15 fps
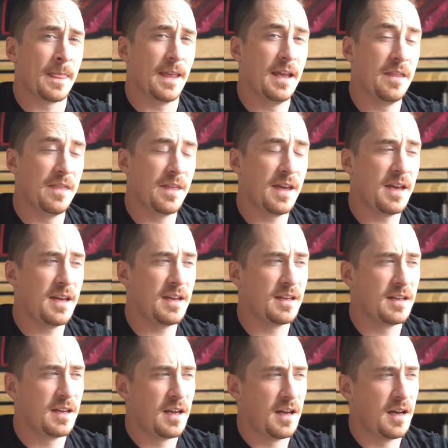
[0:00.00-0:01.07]
in
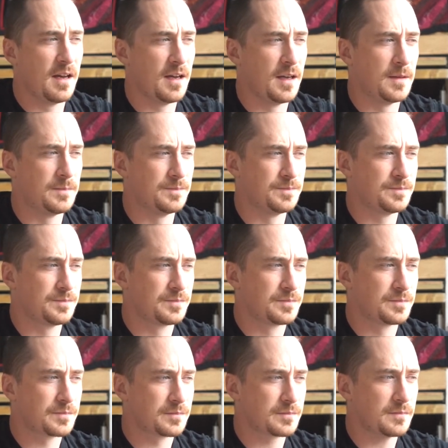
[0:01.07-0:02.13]
there,
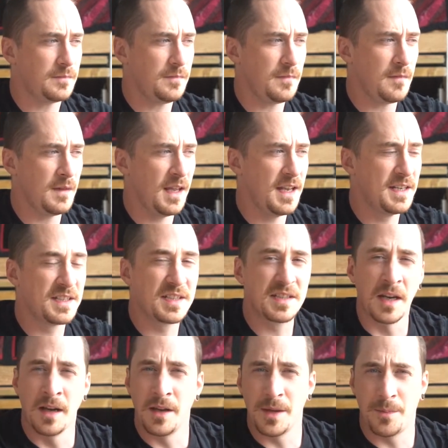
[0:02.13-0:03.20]
and
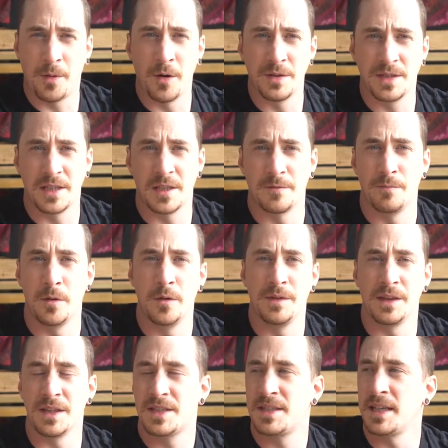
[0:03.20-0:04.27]
start the process of
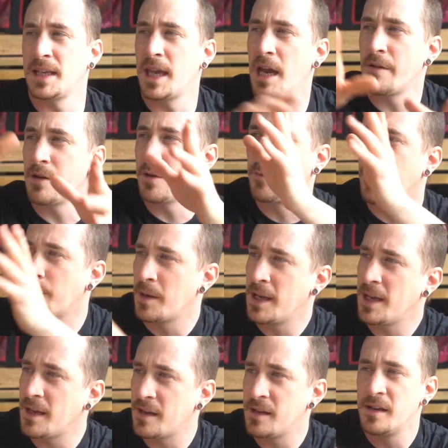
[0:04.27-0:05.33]
moving the sink area from
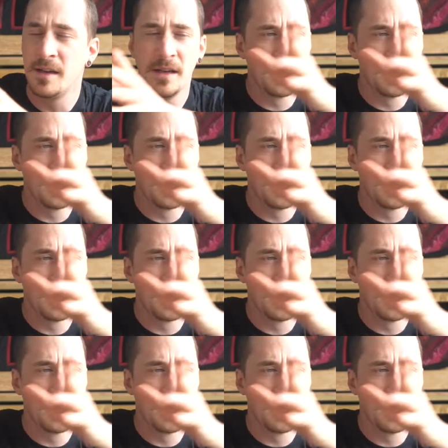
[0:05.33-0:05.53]
here